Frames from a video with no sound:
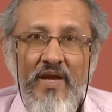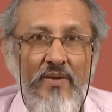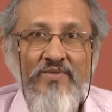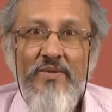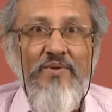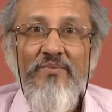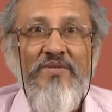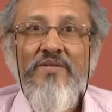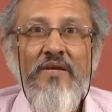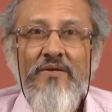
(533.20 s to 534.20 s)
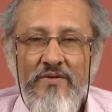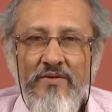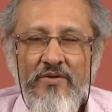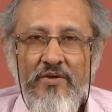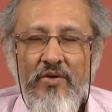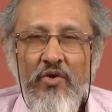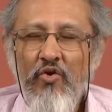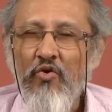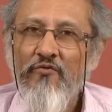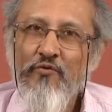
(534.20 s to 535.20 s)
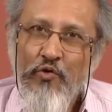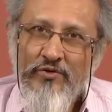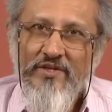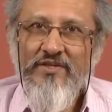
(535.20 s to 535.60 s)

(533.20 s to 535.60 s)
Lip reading: I'm simply mistaken. Of course,